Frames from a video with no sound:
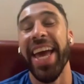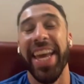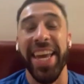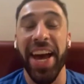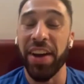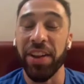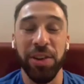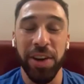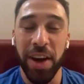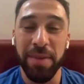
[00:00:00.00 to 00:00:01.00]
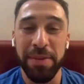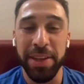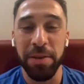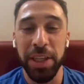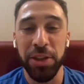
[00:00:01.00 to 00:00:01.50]
Yeah, look, I'm
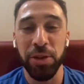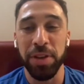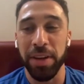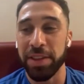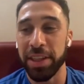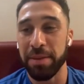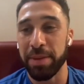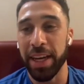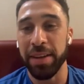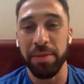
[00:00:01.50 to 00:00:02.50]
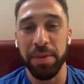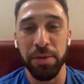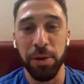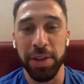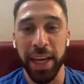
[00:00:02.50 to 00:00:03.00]
absolutely chuffed, obviously, to play my
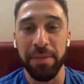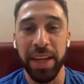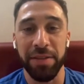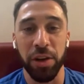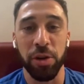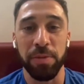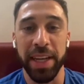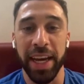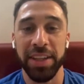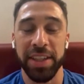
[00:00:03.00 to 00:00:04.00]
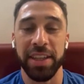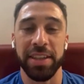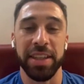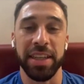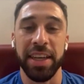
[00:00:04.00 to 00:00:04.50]
first game in the African Cup of
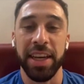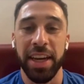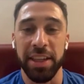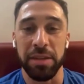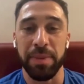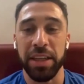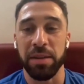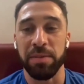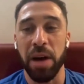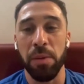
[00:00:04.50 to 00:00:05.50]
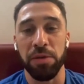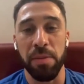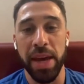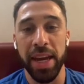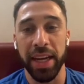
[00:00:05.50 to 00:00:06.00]
Nations. It's a special moment for
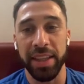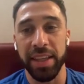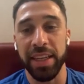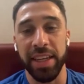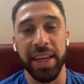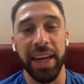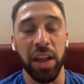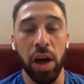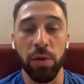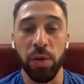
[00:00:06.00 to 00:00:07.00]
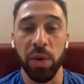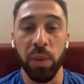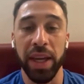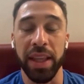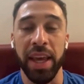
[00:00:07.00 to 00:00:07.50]
me, and to kick it off with a
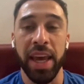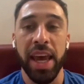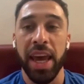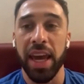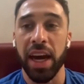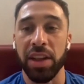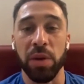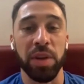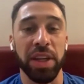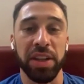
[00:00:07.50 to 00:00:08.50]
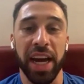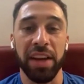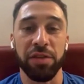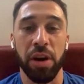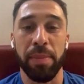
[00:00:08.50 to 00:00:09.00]
win, I don't think you'd
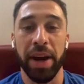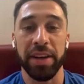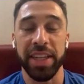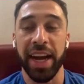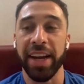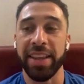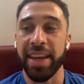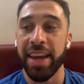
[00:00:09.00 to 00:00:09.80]
ask for a better start.